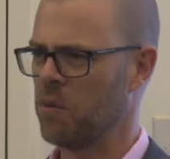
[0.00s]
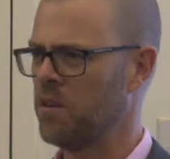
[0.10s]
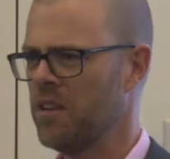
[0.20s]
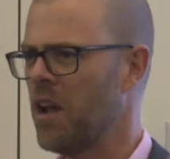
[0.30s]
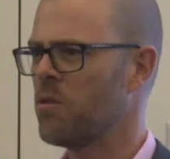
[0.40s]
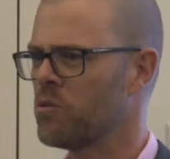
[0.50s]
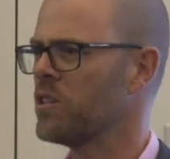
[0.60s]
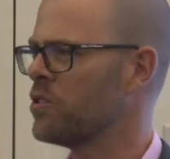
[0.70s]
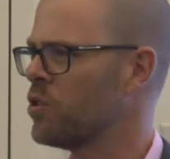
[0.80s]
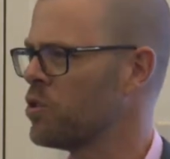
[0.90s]
And no one was
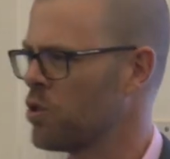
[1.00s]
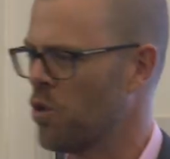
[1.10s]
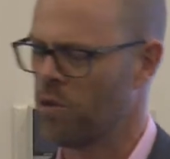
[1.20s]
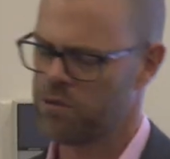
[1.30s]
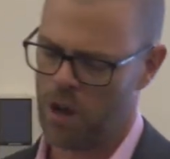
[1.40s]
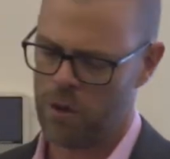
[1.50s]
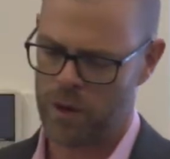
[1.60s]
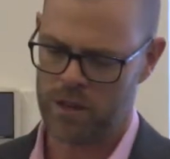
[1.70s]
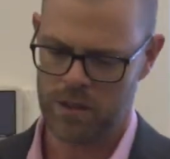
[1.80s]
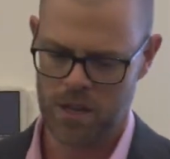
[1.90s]
really too sure. So
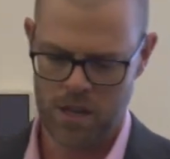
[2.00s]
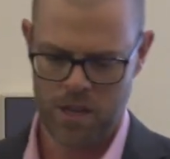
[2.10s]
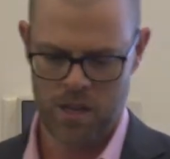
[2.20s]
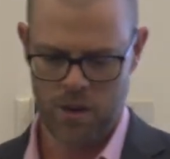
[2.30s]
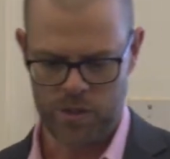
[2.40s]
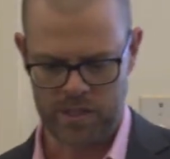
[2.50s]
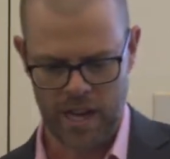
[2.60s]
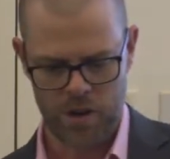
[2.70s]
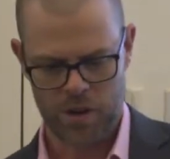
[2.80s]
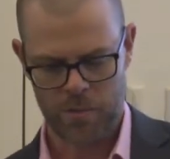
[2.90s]
we
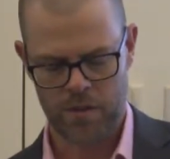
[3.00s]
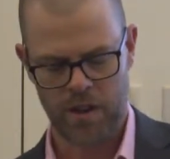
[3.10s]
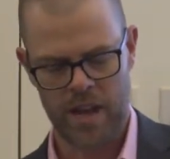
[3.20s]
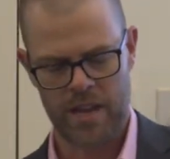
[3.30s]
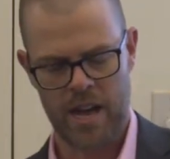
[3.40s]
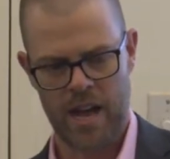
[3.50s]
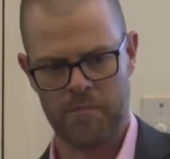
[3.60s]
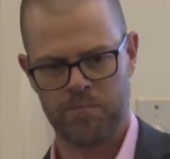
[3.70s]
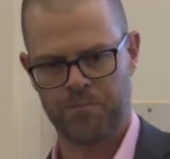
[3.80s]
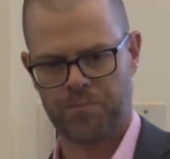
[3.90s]
started on a bit of
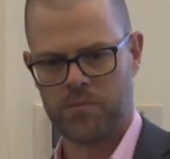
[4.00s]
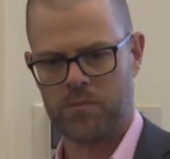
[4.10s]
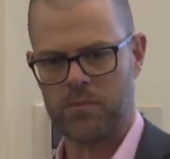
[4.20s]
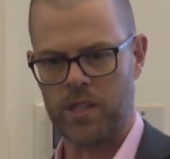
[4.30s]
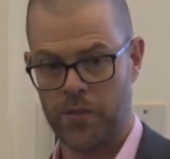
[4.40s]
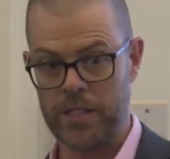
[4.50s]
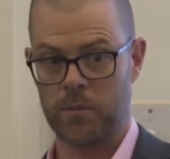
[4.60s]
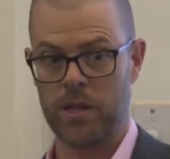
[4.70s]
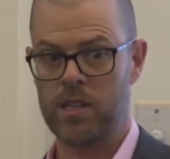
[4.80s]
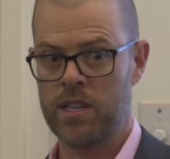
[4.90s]
a
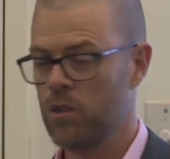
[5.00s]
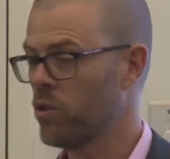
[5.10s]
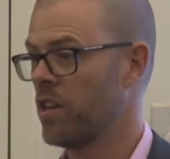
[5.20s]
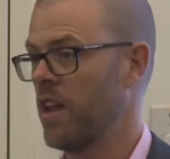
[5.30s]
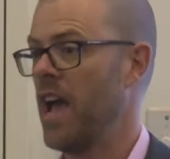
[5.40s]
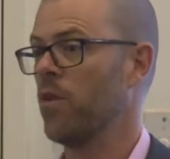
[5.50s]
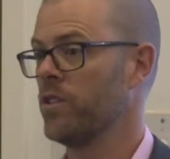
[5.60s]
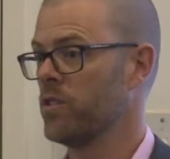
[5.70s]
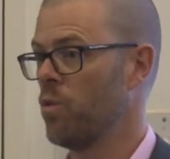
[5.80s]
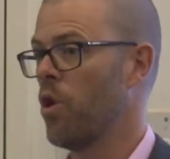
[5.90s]
feasibility, looking at how would
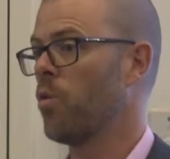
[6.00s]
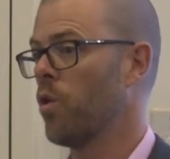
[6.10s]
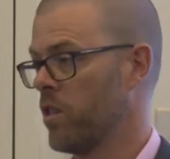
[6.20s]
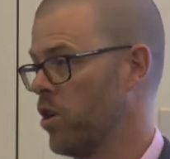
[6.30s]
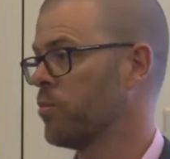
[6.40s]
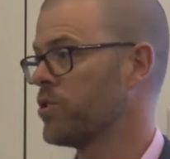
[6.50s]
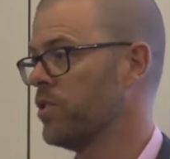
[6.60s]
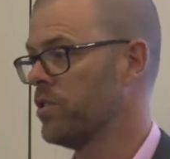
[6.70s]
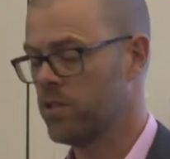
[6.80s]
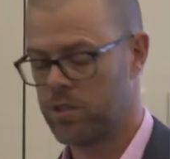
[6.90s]
this work, what are the
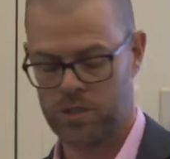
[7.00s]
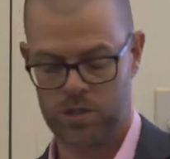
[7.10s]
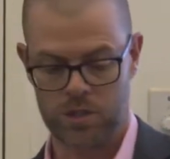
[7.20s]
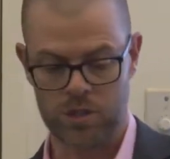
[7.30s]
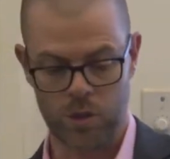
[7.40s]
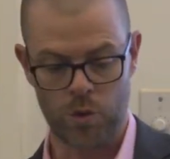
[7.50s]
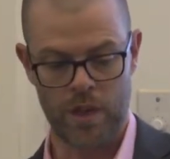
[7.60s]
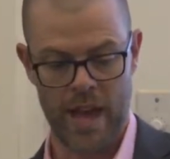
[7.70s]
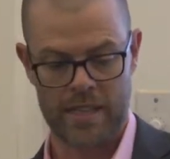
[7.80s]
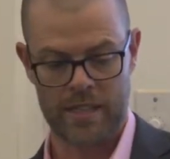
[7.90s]
options to do
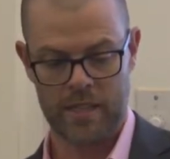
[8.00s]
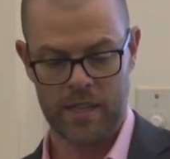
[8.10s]
that,